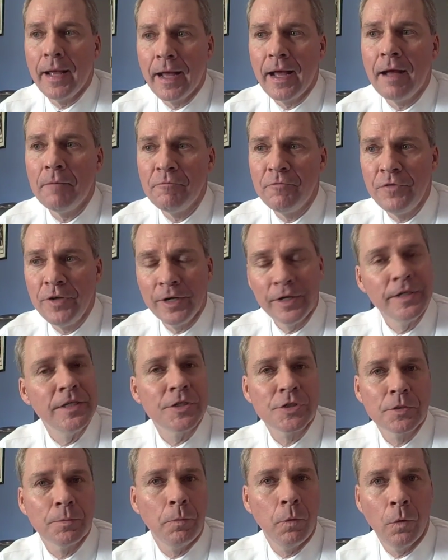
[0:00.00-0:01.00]
I'm very
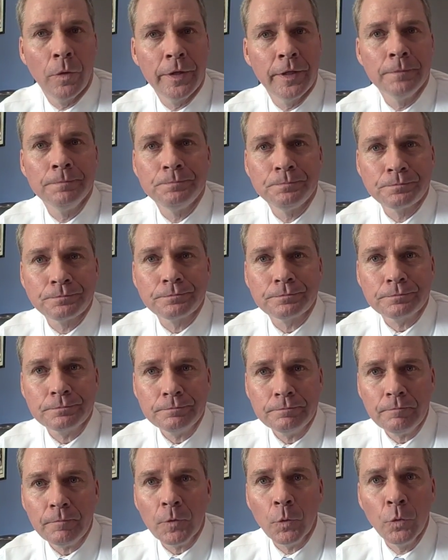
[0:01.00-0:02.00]
disappointed
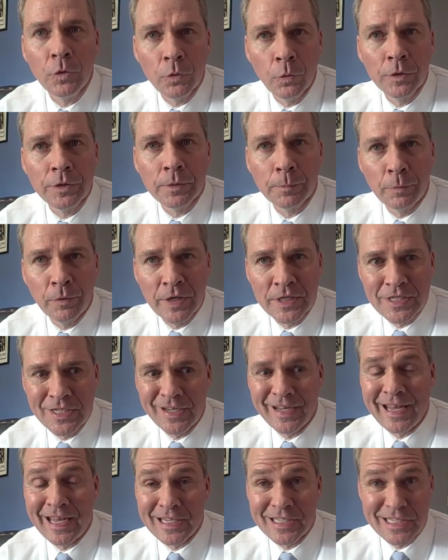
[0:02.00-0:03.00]
with what the
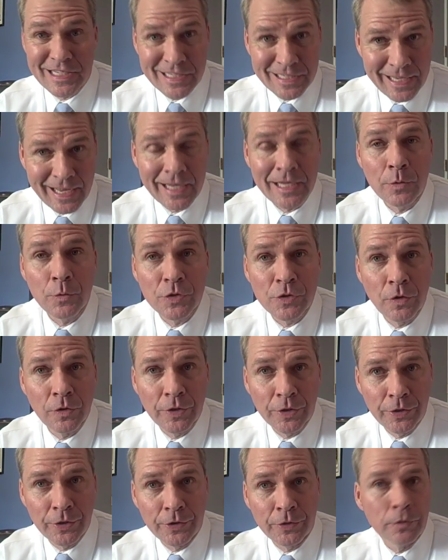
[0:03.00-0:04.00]
president has said he was
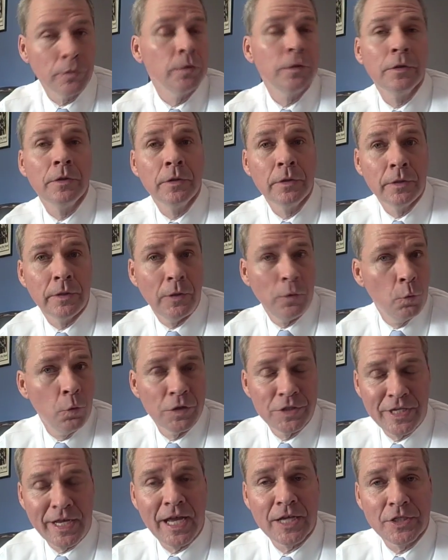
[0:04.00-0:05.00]
going to do and
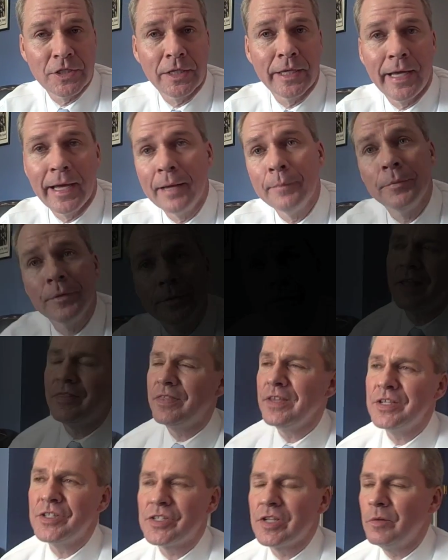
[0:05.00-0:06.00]
what's actually happened. I
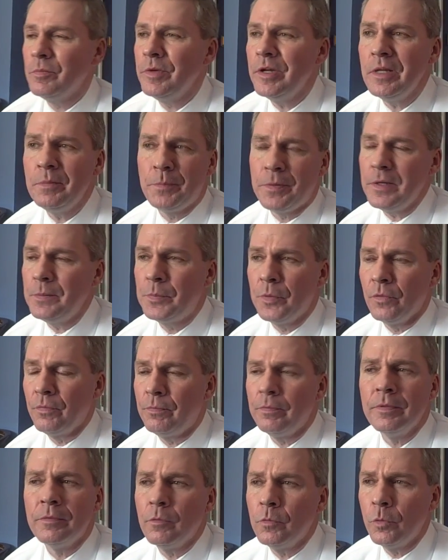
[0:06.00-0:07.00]
think so many
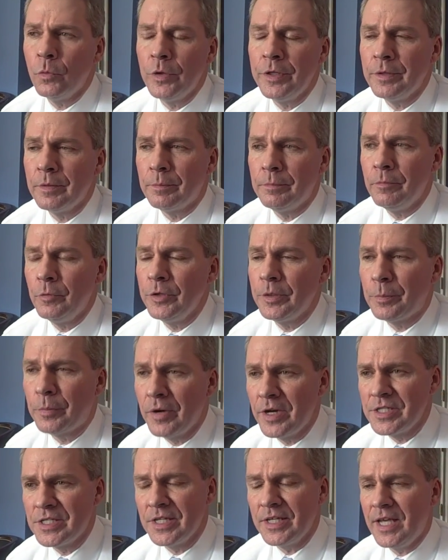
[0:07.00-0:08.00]
people, when the
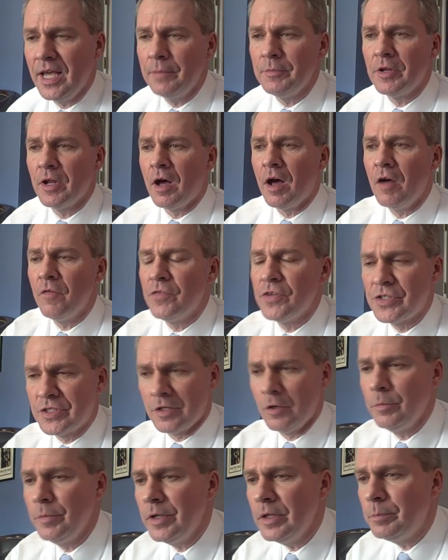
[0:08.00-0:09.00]
president came into office,
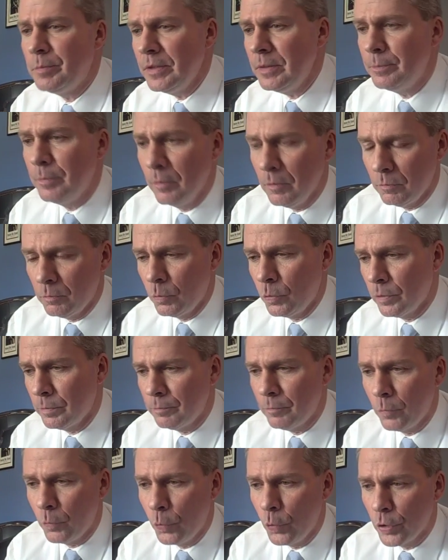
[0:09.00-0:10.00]
so many people
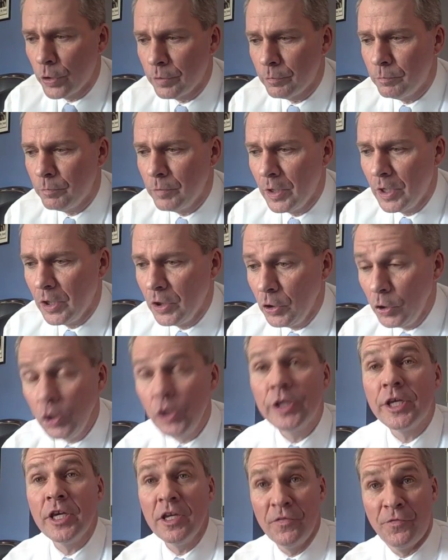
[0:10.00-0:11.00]
were
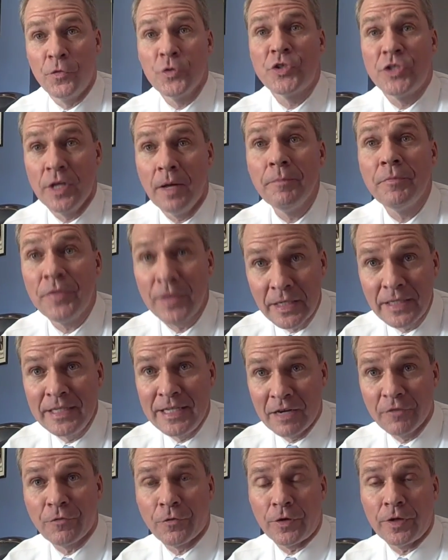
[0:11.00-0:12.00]
looking for something
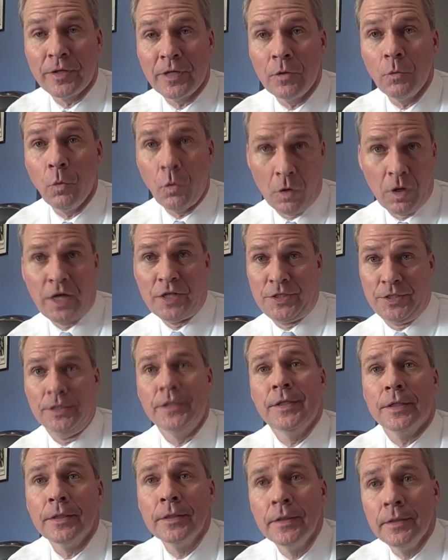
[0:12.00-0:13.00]
different in
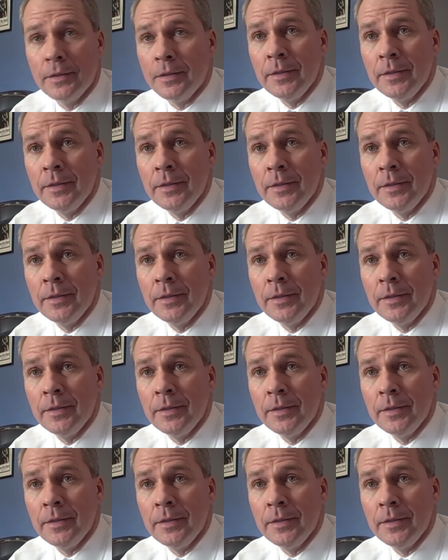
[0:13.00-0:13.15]
Washington.